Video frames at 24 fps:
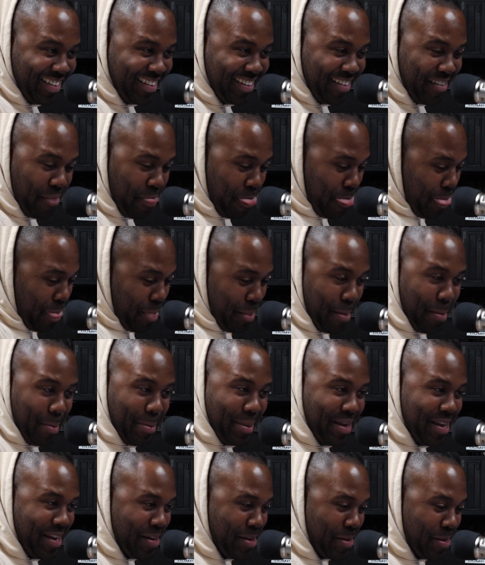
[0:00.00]

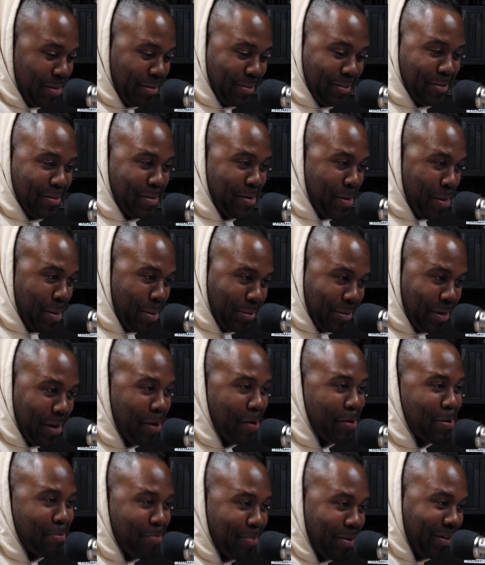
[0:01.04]
let's
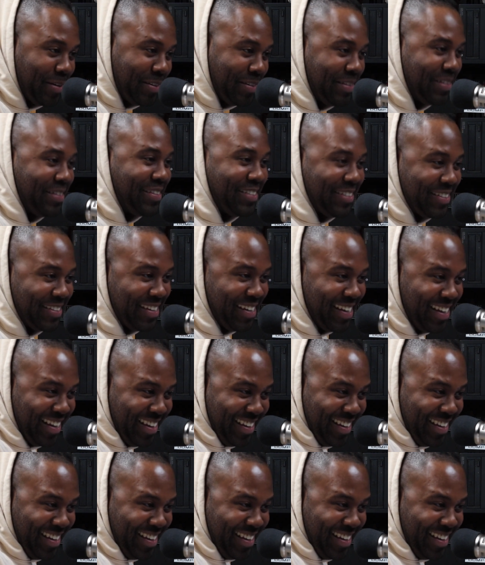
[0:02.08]
talk about this.